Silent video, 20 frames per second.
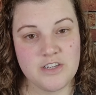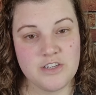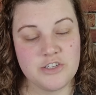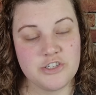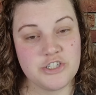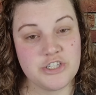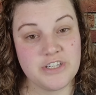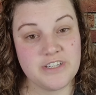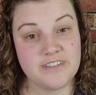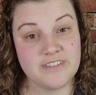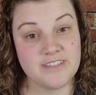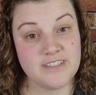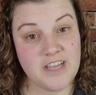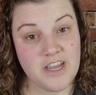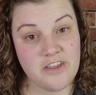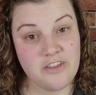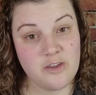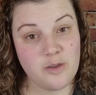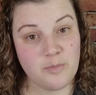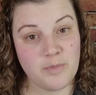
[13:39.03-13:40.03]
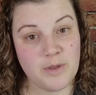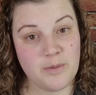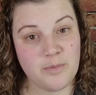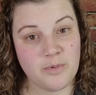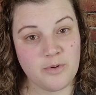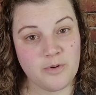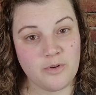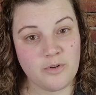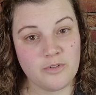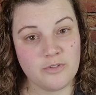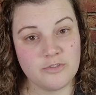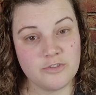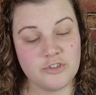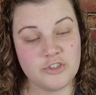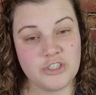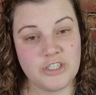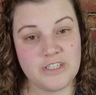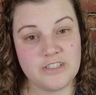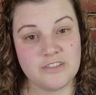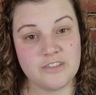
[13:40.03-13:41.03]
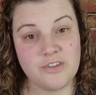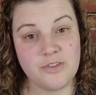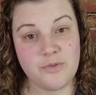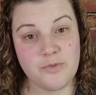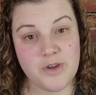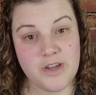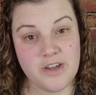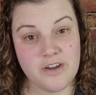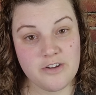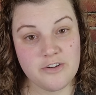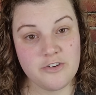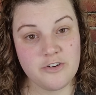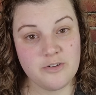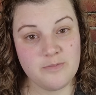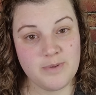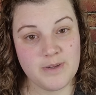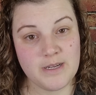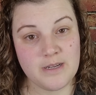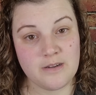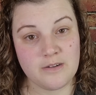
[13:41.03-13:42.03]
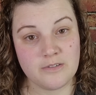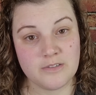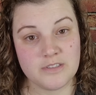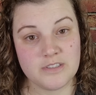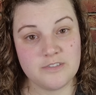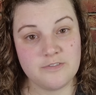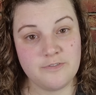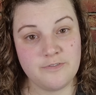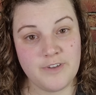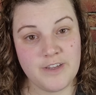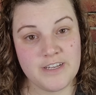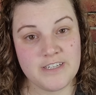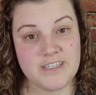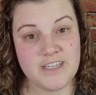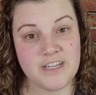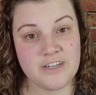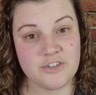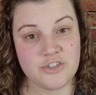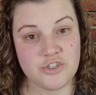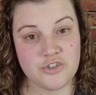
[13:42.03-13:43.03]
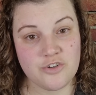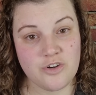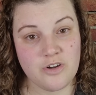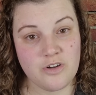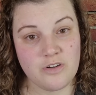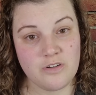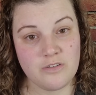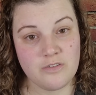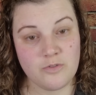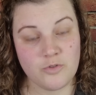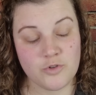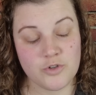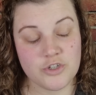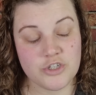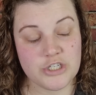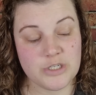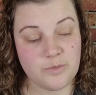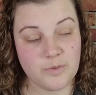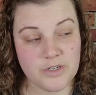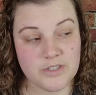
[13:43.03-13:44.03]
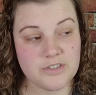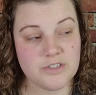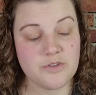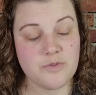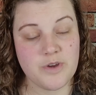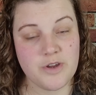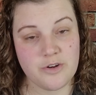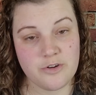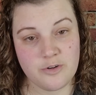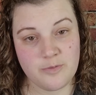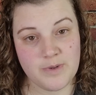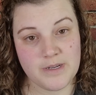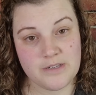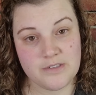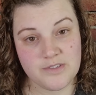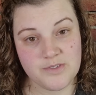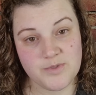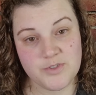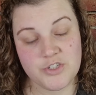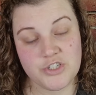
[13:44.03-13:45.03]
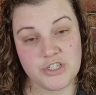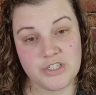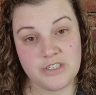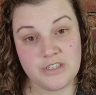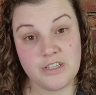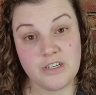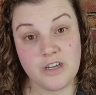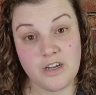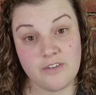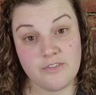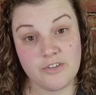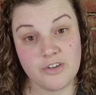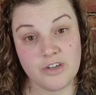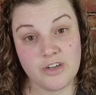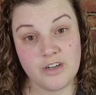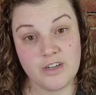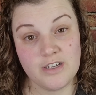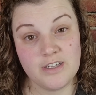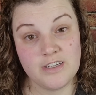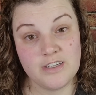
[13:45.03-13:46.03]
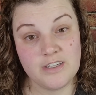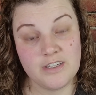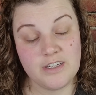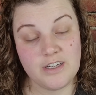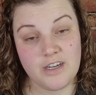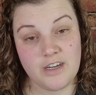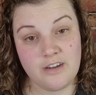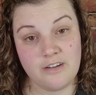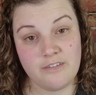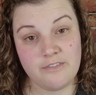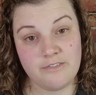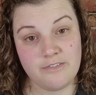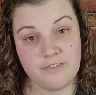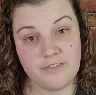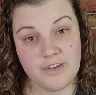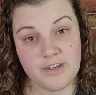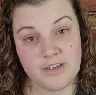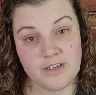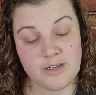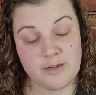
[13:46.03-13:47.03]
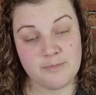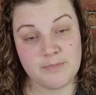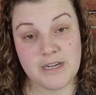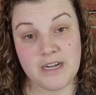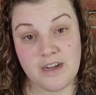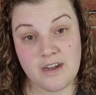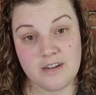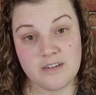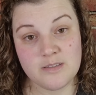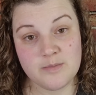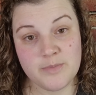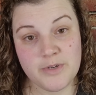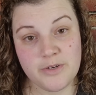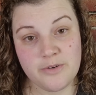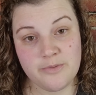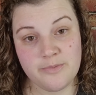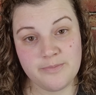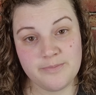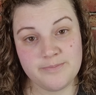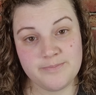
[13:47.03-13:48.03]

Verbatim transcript: She is telling people she is 300 pounds, fit and strong, or she was 300 pounds when she did the cover of um, Cosmo,